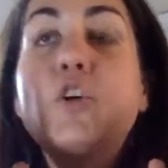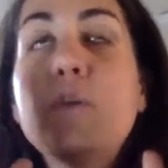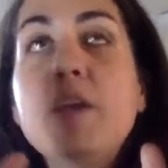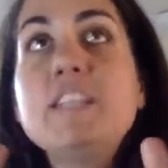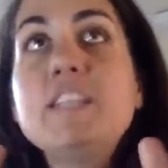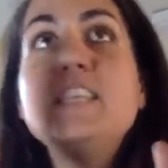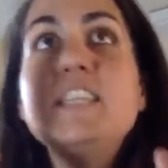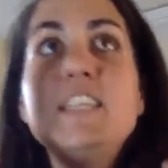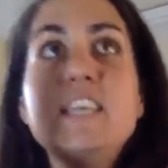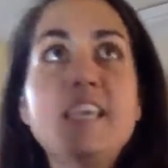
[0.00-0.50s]

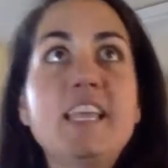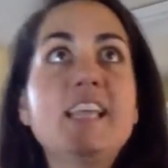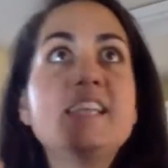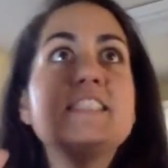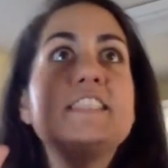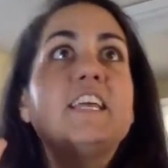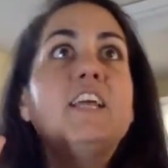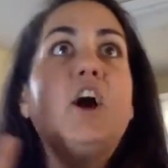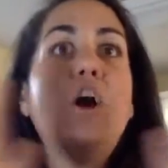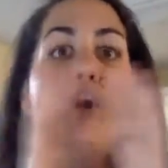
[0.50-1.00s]
crazy thing
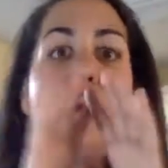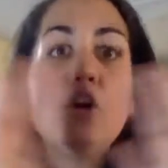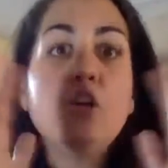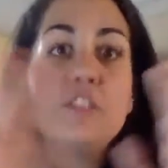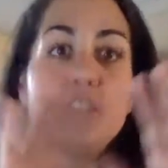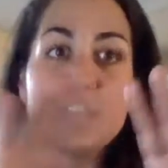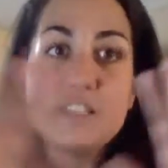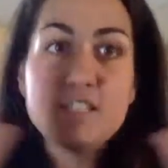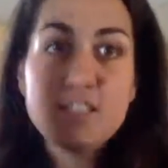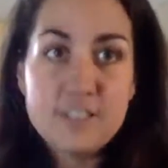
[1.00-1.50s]
is that all
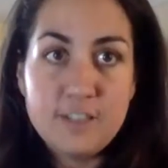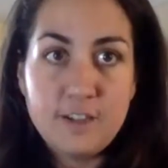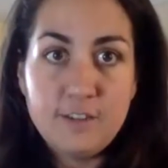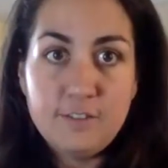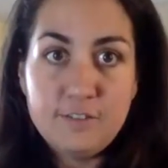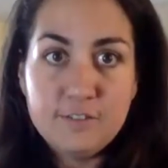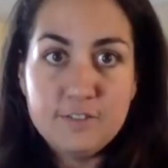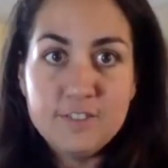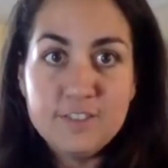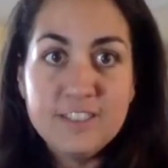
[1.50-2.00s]
this
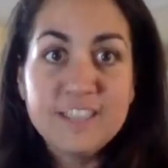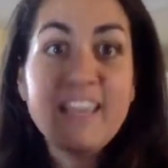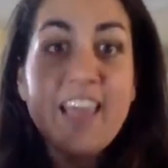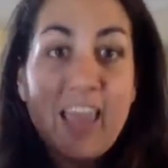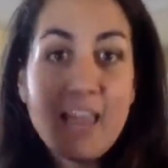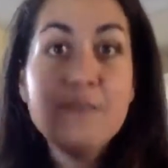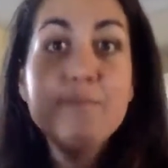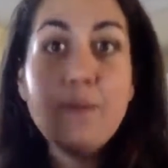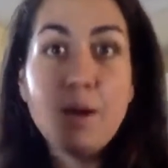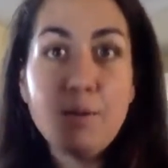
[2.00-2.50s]
stuff
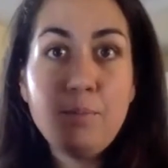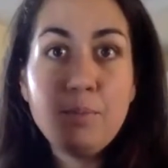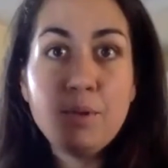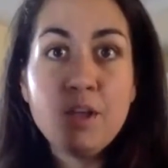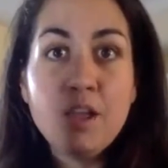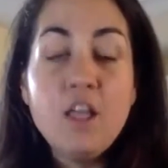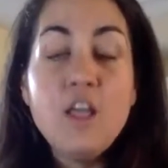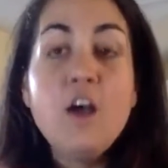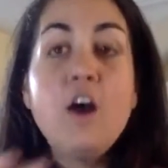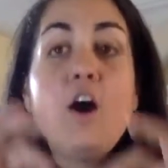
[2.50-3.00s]
came up
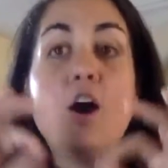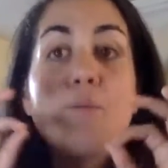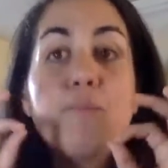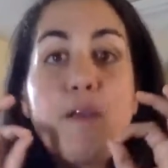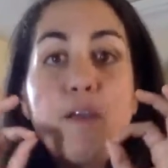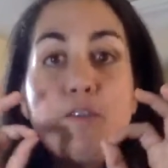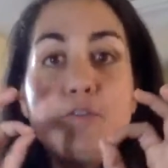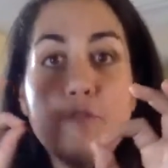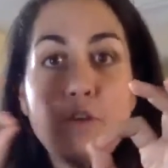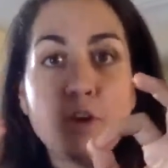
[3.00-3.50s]
on
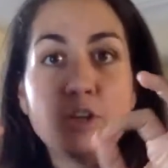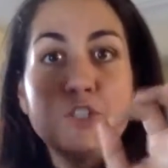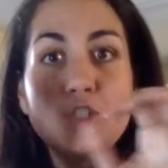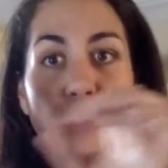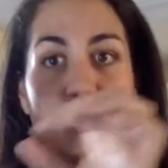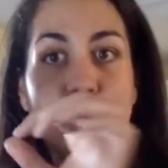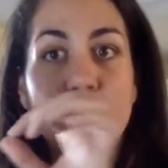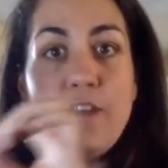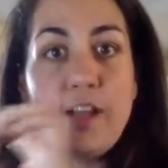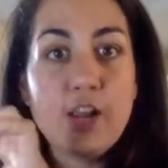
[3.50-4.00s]
my
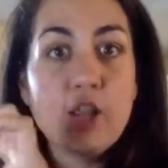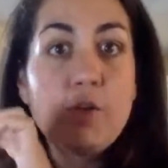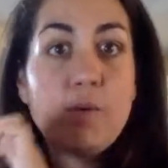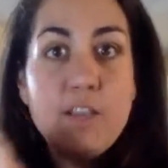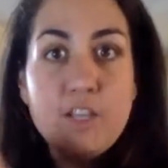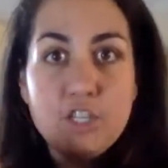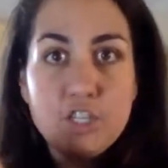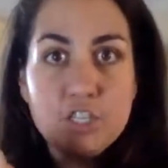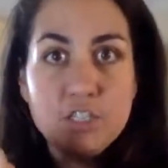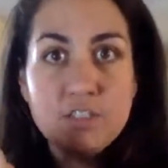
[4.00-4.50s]
functional
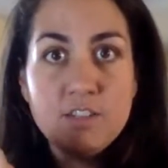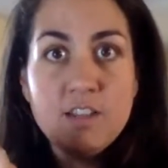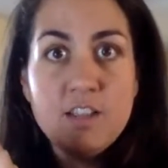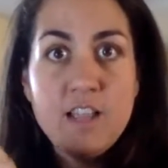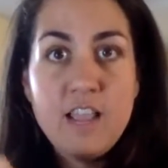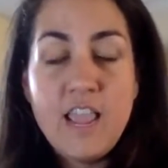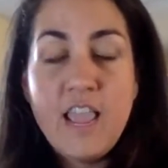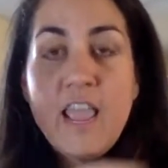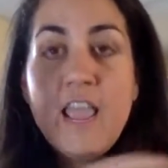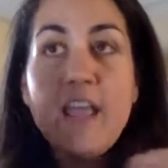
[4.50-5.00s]
evaluation.
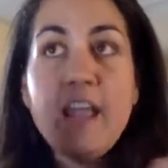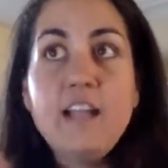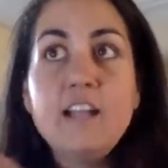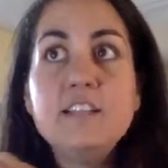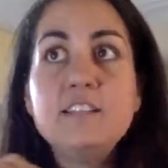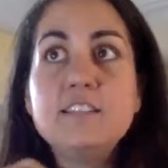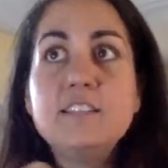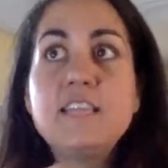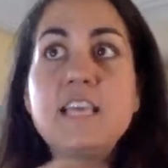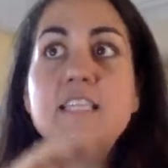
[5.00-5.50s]

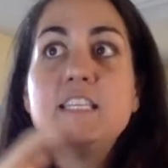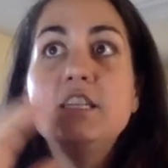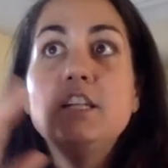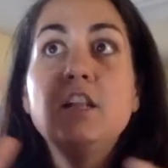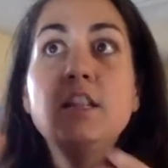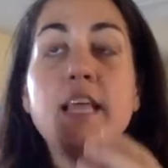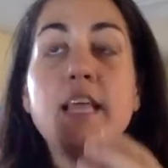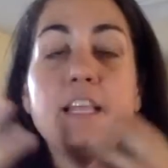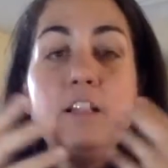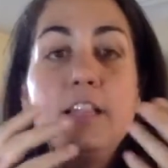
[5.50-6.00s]
And they did a
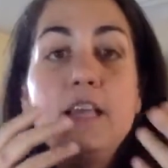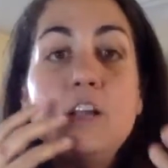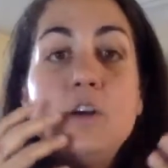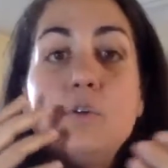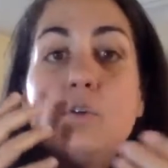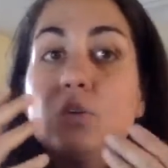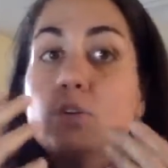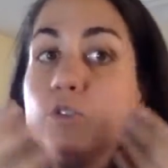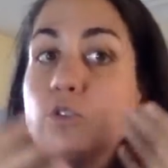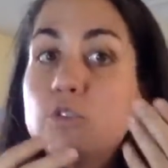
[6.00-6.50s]

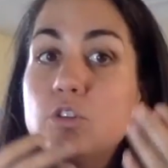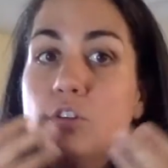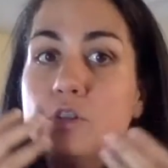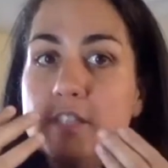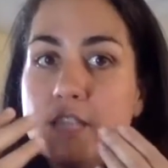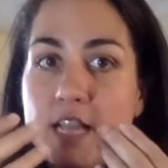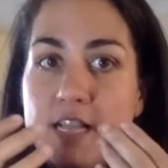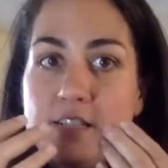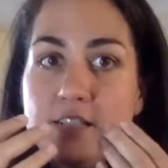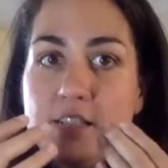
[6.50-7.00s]
lingual neural
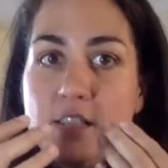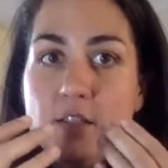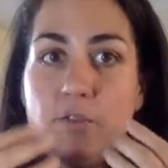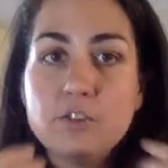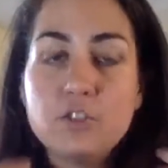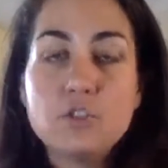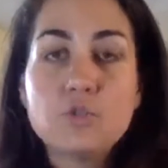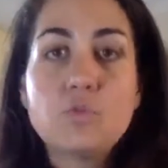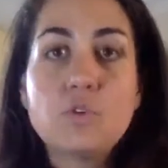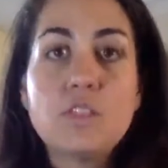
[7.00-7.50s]
testing,
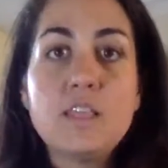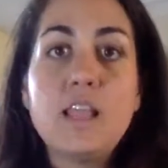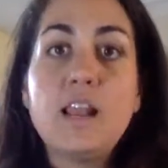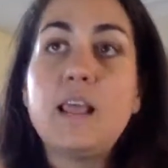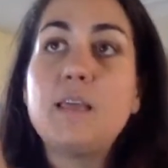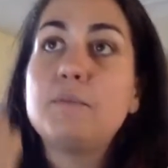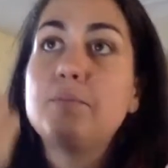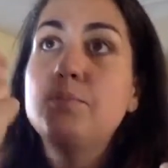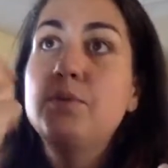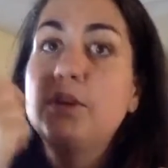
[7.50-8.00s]
which is where they
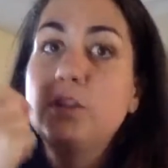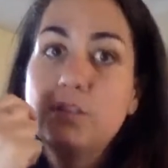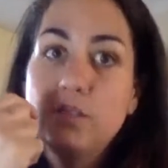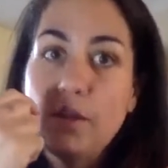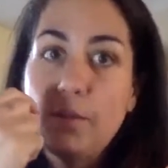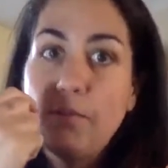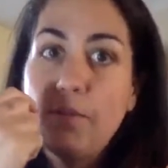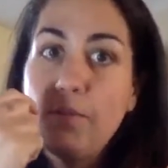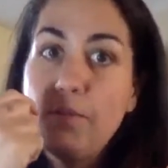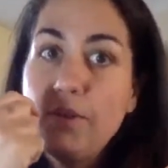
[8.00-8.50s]
like put a
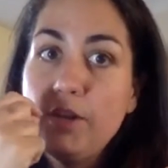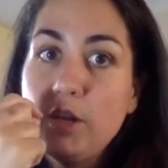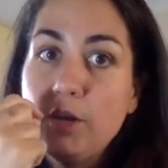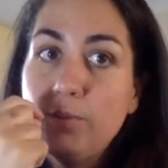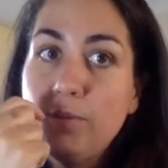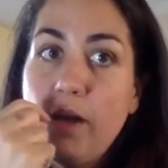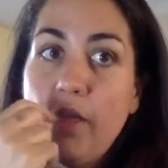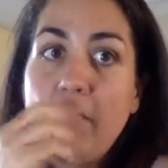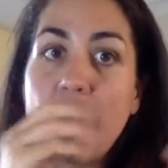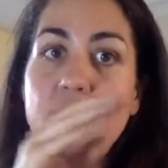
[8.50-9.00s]
supplement in your
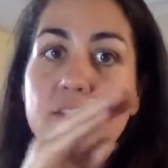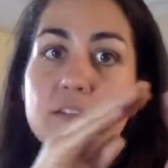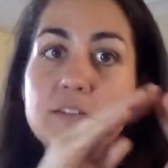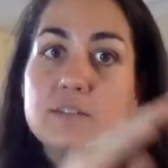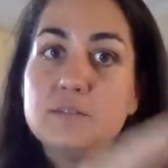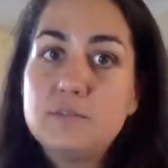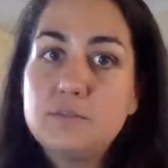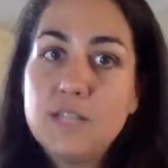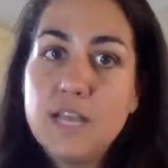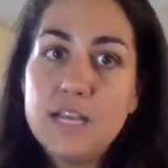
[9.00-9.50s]
mouth and then
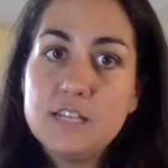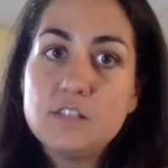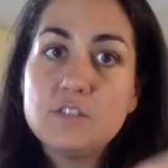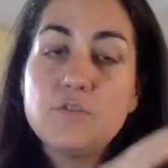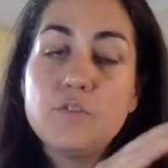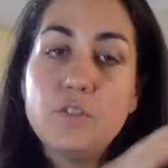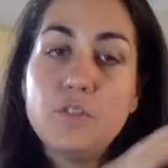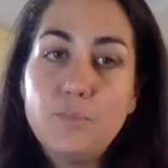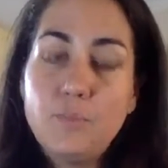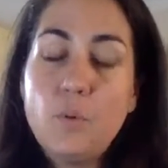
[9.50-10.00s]
test
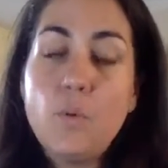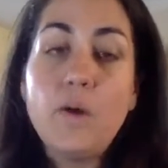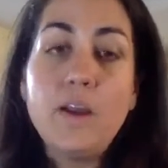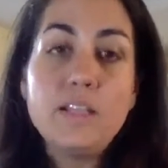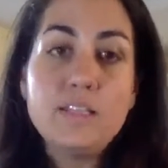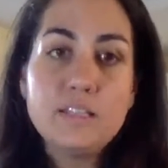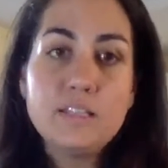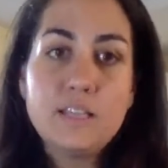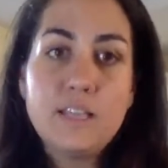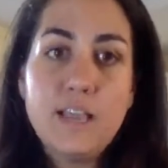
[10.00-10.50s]
for the
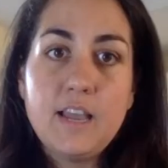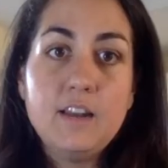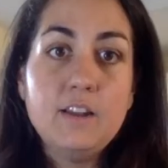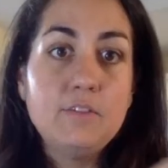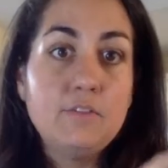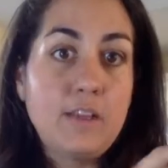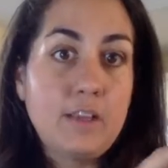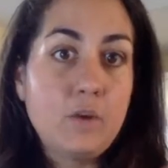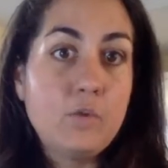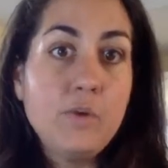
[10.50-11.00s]
point again
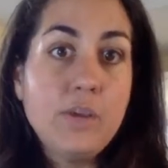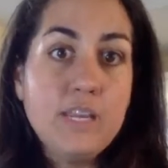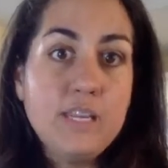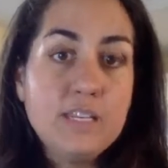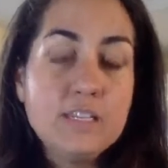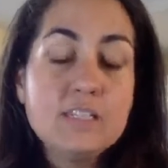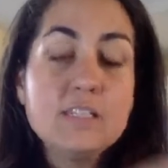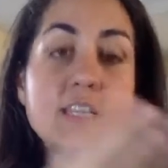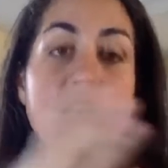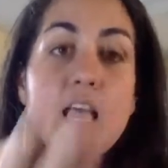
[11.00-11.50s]
of like
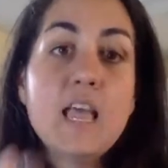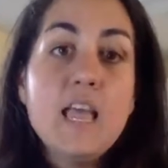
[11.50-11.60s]
weakness